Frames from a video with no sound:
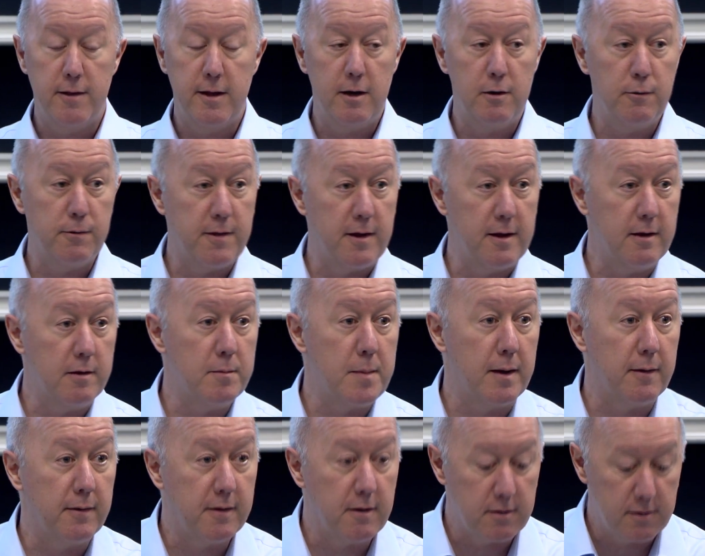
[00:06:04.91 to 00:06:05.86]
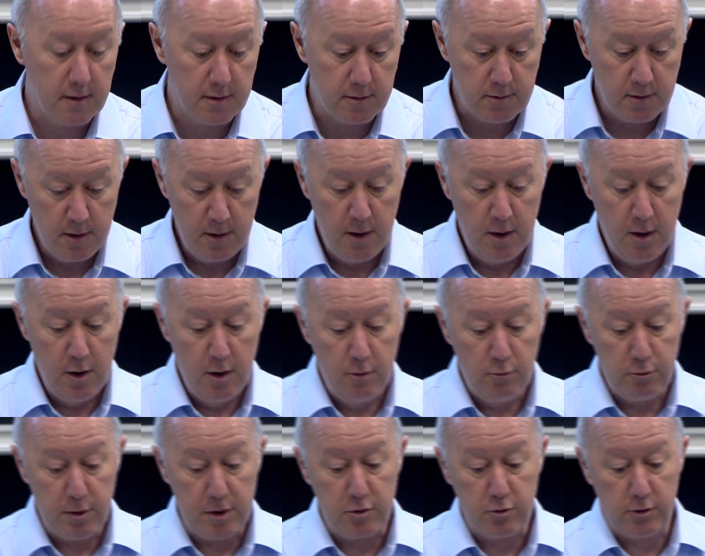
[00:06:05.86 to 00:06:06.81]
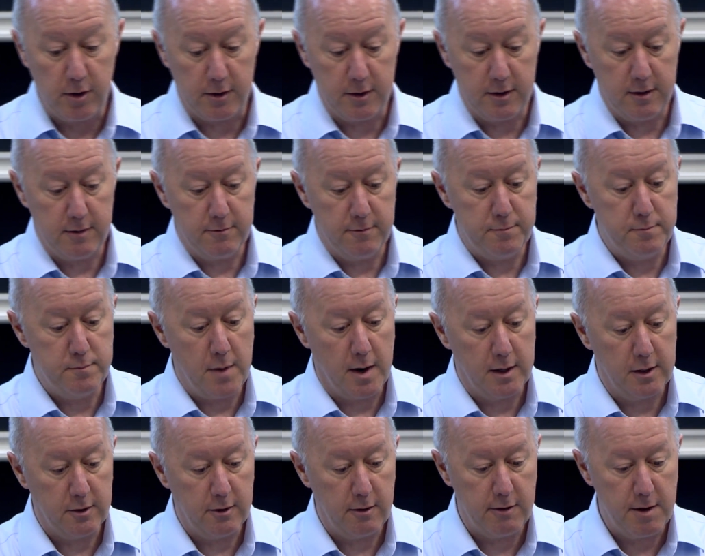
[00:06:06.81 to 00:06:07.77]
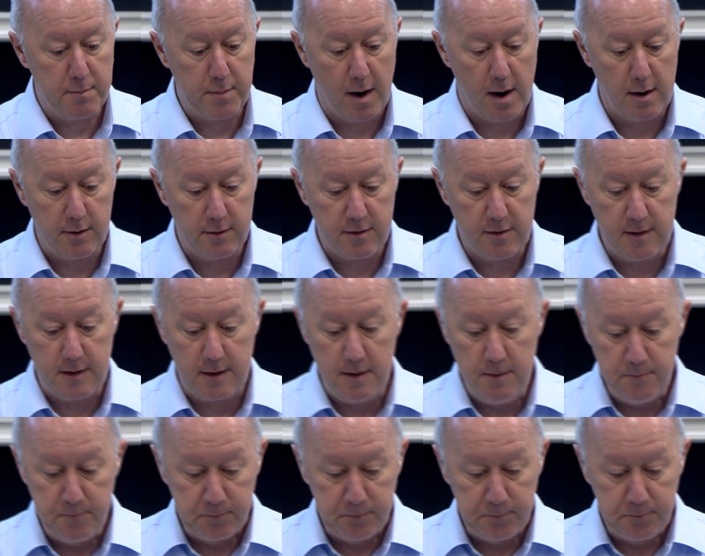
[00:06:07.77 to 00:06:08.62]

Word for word: They don't think about this as restrictive monetary policy.